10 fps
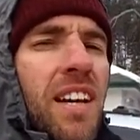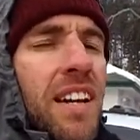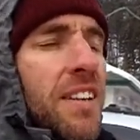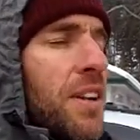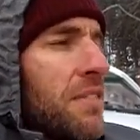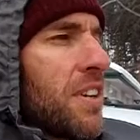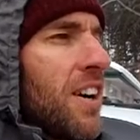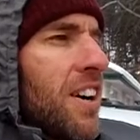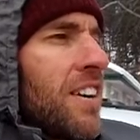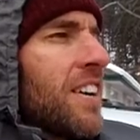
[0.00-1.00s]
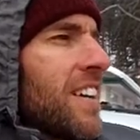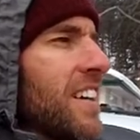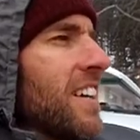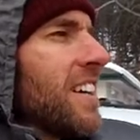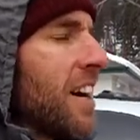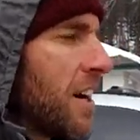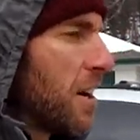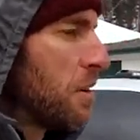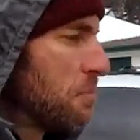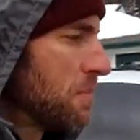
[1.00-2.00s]
And I don't have a car,
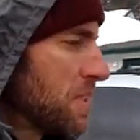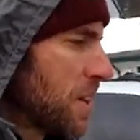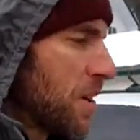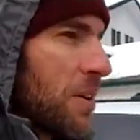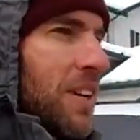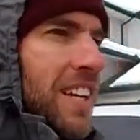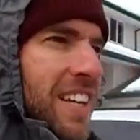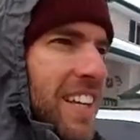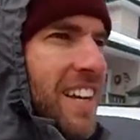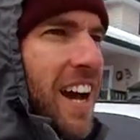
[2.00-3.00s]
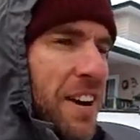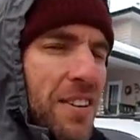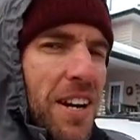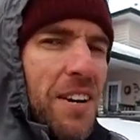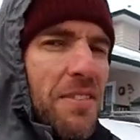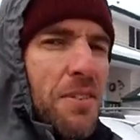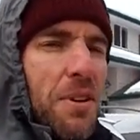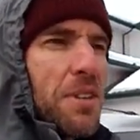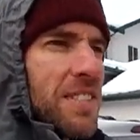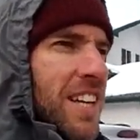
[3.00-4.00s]
so I don't care if the
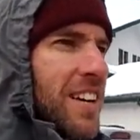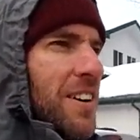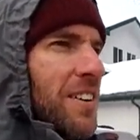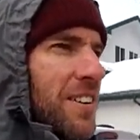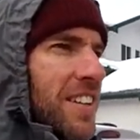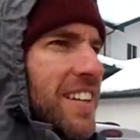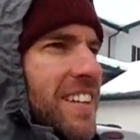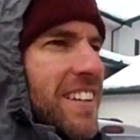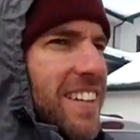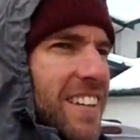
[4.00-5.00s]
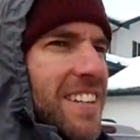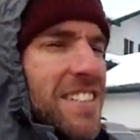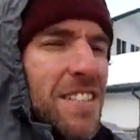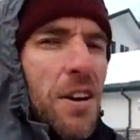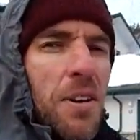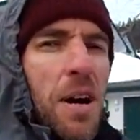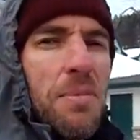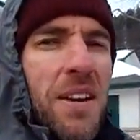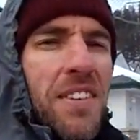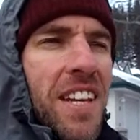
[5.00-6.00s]
roads get all snowed up
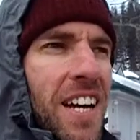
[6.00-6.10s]
and everything.